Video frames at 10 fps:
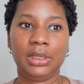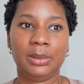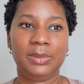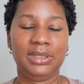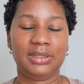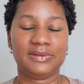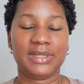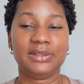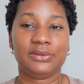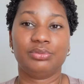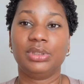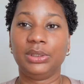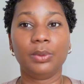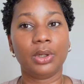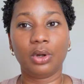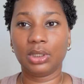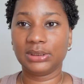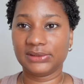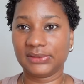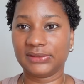because that's really what all
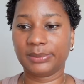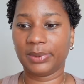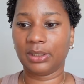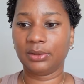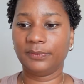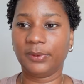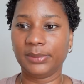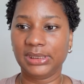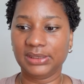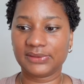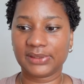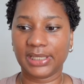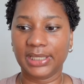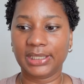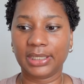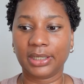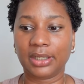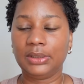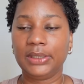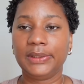this is about for me. It's like
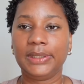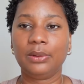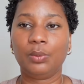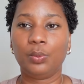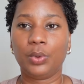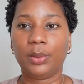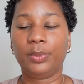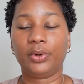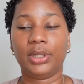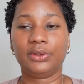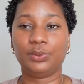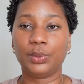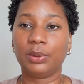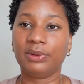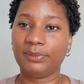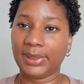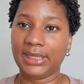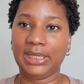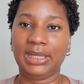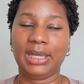learning what products work with my
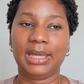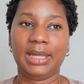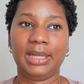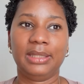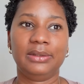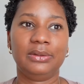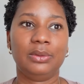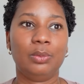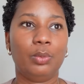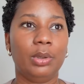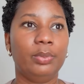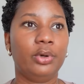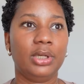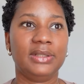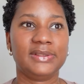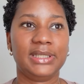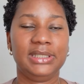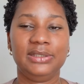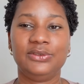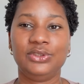hair and what products I
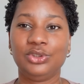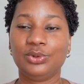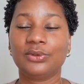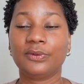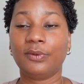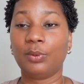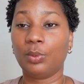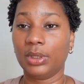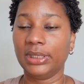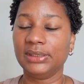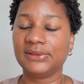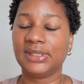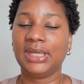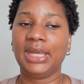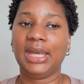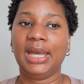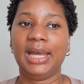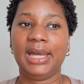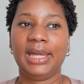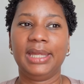need to use for what,
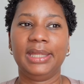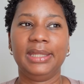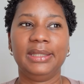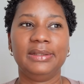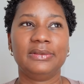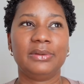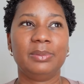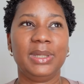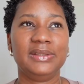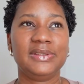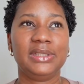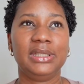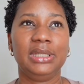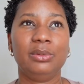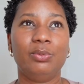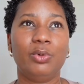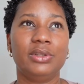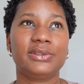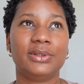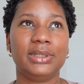and basically
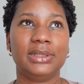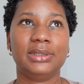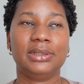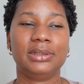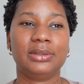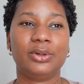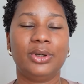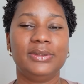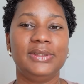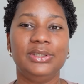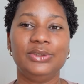what's gonna continue